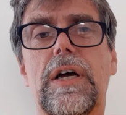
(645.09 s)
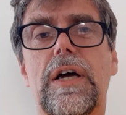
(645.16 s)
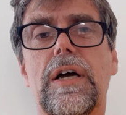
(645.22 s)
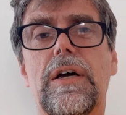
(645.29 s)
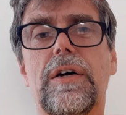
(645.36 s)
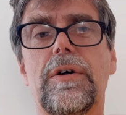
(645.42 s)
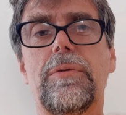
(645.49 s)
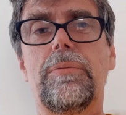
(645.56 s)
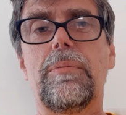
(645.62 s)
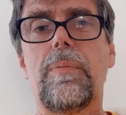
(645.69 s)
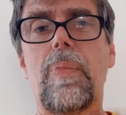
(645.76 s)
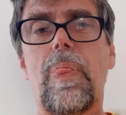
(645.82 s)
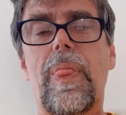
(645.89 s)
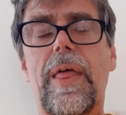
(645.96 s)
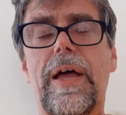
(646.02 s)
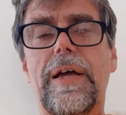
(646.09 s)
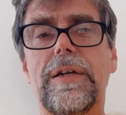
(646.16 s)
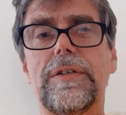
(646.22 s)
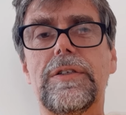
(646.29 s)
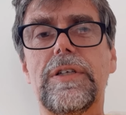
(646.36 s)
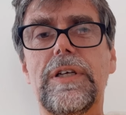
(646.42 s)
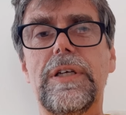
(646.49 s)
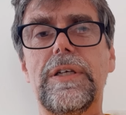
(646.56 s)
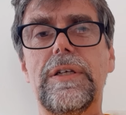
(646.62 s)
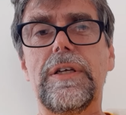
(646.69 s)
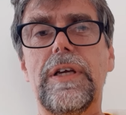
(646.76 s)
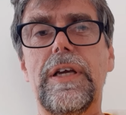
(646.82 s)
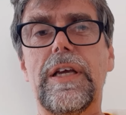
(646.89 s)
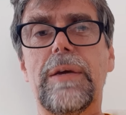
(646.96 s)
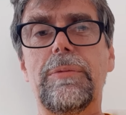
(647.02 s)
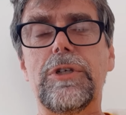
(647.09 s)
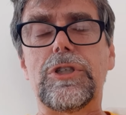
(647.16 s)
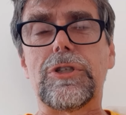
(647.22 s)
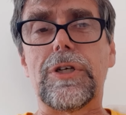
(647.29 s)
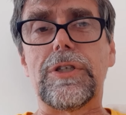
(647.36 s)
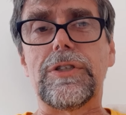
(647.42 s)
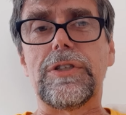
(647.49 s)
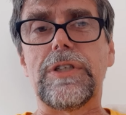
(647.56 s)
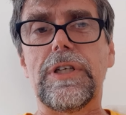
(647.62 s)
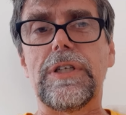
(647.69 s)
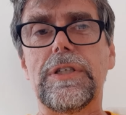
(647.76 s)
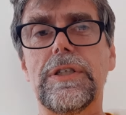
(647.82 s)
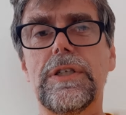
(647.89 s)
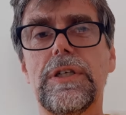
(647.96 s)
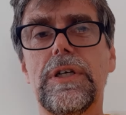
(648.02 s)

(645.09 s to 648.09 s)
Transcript: And he can be trusted.